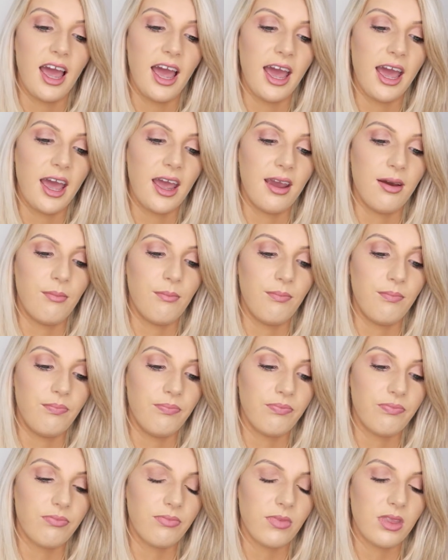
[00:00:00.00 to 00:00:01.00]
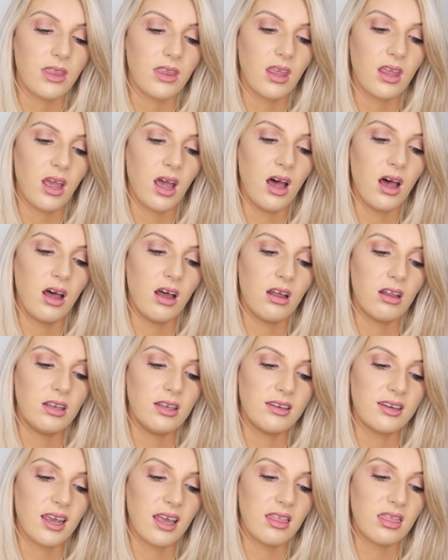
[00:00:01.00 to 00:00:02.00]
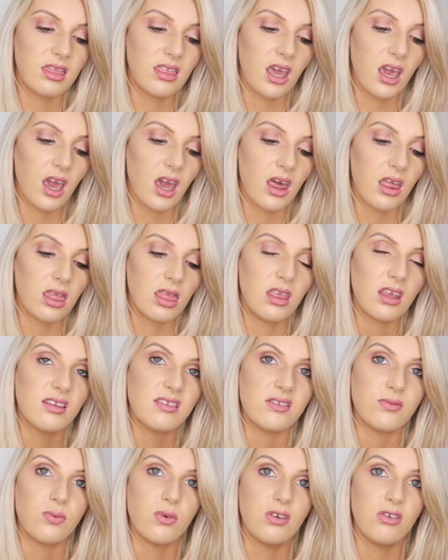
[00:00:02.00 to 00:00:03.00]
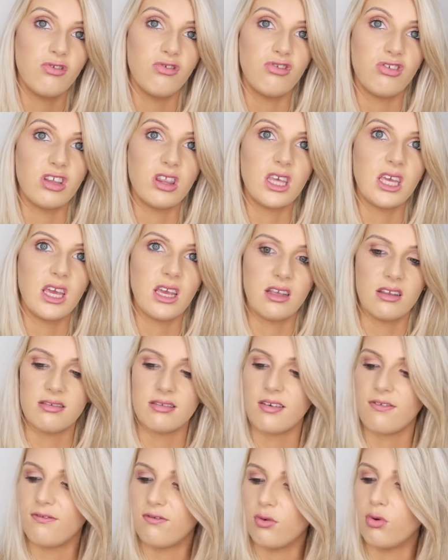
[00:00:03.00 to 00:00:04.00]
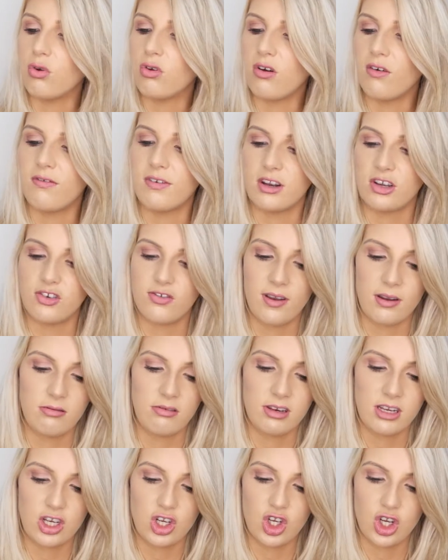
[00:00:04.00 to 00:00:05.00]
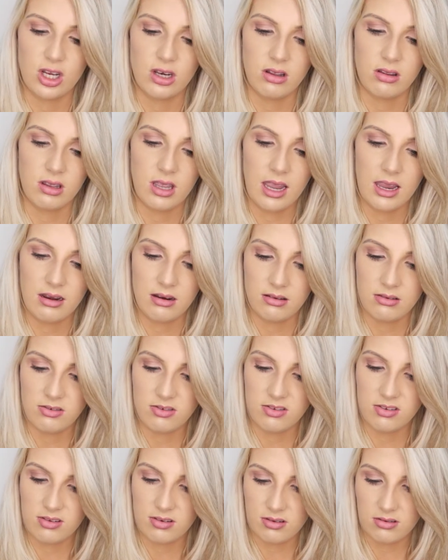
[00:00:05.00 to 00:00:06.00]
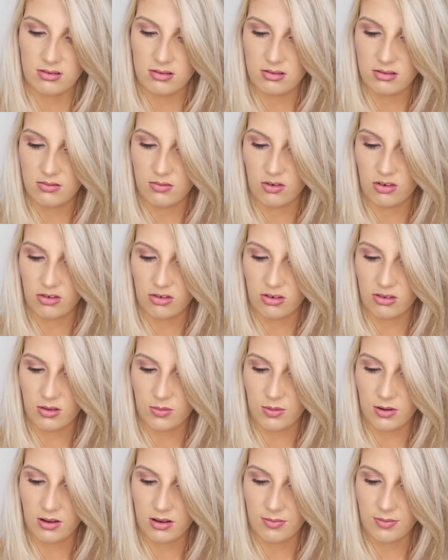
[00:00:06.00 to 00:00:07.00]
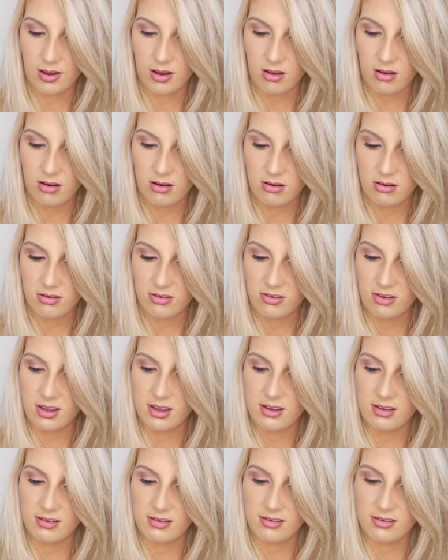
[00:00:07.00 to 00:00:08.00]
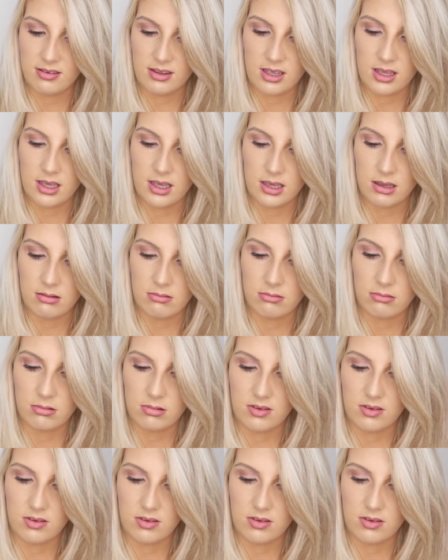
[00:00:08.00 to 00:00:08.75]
And I think this one really is a full coverage foundation. I'll kind of just swatch in the back of my hand so you can see.